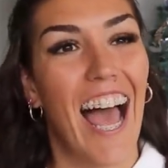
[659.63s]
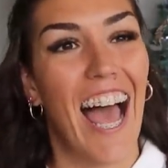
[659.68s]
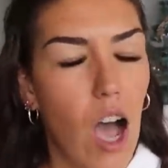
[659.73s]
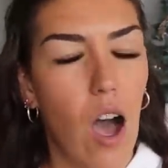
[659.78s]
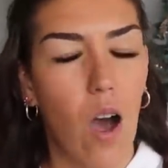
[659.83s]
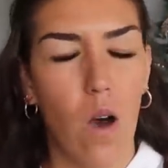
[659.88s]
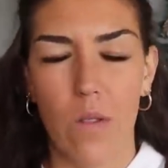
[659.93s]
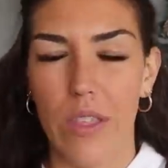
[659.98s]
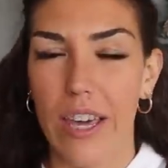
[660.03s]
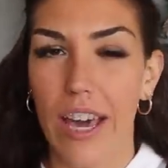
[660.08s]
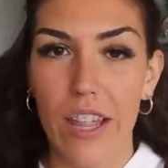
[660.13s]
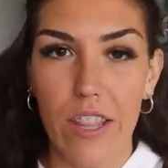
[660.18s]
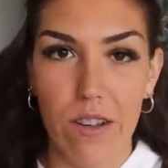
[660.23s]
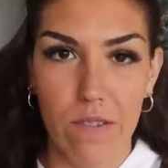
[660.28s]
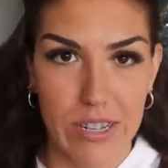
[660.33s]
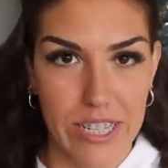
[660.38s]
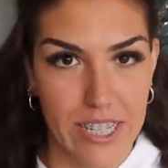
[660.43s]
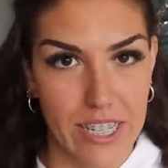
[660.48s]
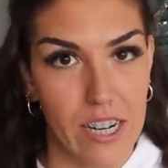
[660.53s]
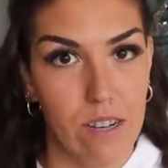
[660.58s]
Oh, the other
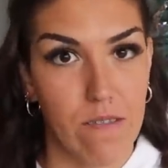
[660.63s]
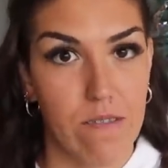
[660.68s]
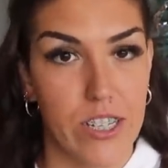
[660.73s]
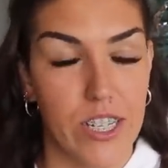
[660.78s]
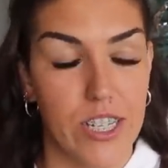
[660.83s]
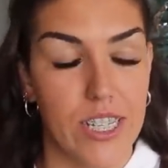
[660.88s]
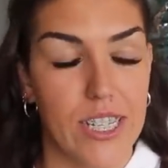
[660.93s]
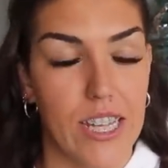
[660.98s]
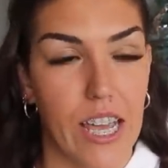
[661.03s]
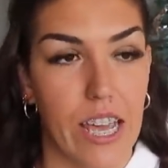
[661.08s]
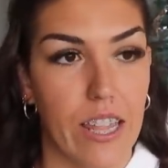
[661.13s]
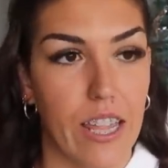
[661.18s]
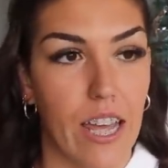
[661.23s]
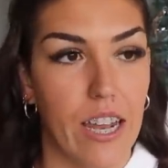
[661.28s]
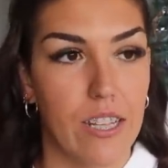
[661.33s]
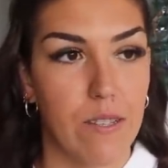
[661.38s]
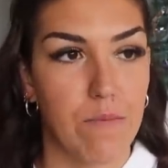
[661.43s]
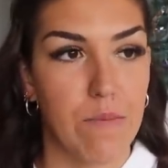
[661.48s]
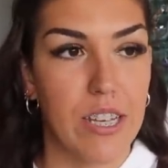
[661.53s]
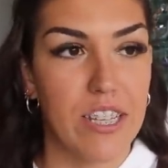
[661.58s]
reason I was just saying
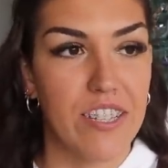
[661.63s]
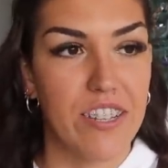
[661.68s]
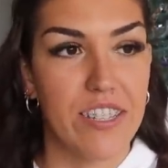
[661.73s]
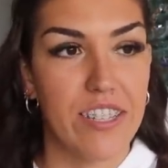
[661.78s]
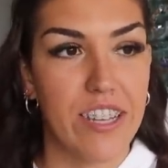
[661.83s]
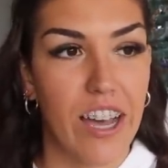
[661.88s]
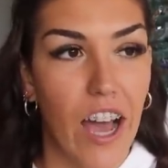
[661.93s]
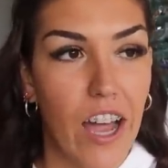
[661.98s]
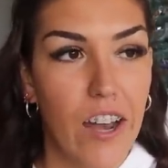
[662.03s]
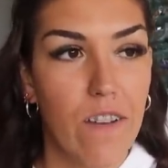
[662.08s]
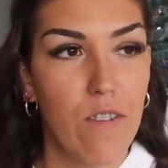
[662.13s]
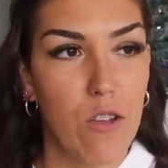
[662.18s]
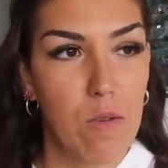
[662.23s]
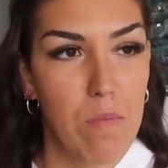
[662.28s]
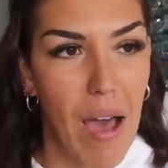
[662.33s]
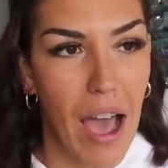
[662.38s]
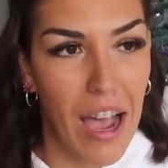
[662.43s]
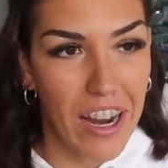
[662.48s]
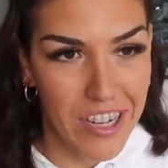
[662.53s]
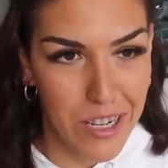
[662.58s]
that is because it's kind of
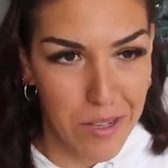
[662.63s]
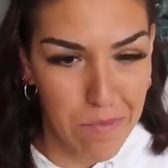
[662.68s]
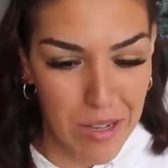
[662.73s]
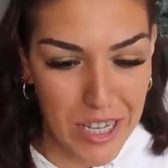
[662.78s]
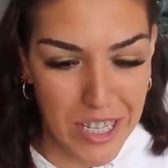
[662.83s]
impacting